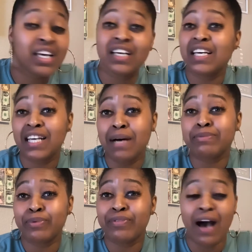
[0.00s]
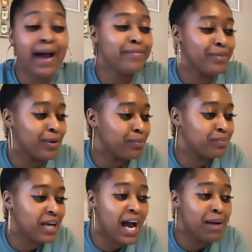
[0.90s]
It comes with high film.
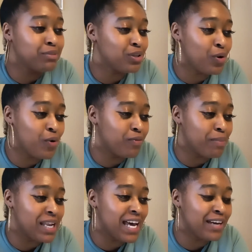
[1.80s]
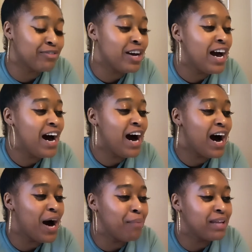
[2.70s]
I'm so over my life.
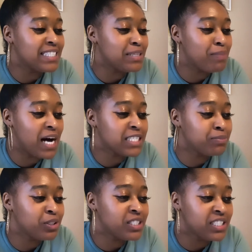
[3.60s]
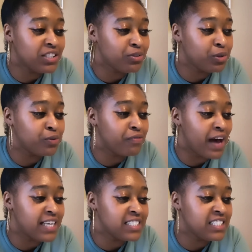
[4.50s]
That's impossible to see through.
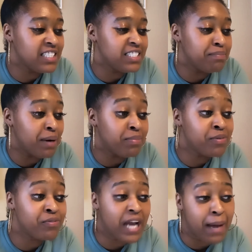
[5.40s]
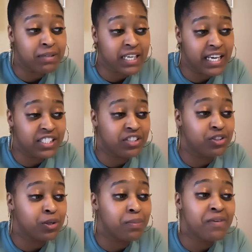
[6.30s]
Fast and easy bubble-free application.
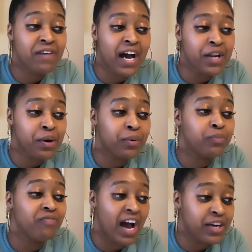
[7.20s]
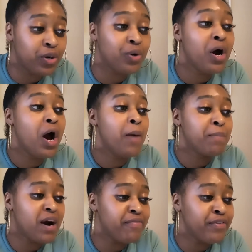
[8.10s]
Durable vinyl.
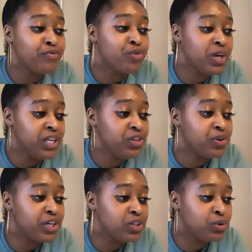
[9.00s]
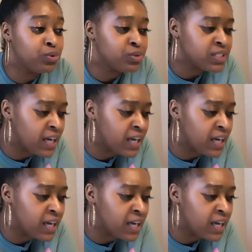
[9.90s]
Perfect for indoor use.